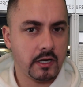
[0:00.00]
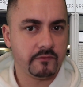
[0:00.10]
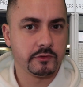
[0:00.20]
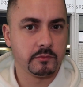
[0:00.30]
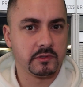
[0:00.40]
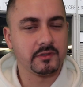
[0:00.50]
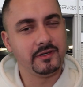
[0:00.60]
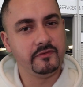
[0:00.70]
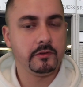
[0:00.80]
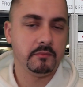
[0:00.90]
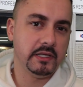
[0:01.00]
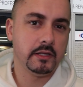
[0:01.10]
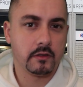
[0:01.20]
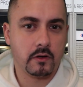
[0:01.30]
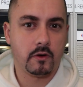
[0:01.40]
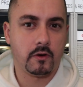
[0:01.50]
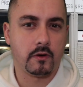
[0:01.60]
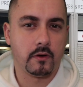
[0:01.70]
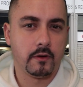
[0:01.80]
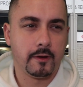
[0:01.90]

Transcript: comfortable giving me the car?